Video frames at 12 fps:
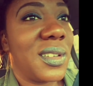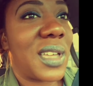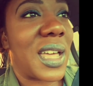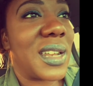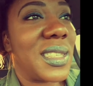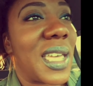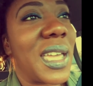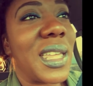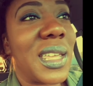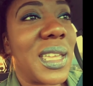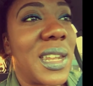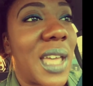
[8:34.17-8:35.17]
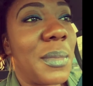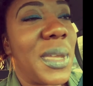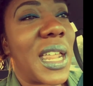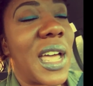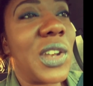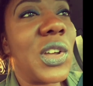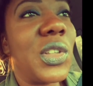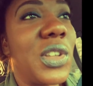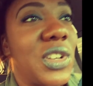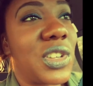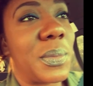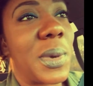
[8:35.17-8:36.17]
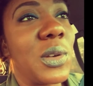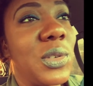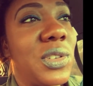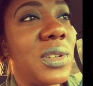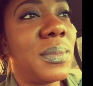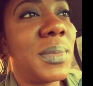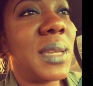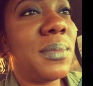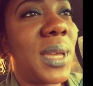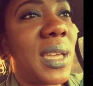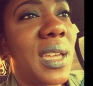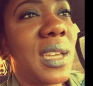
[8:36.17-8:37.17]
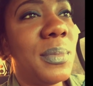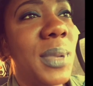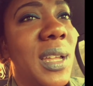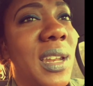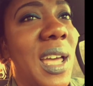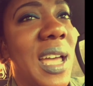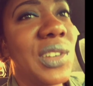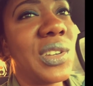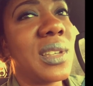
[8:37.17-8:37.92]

kind of take it in. I mean, I know they're supposed to be big, but I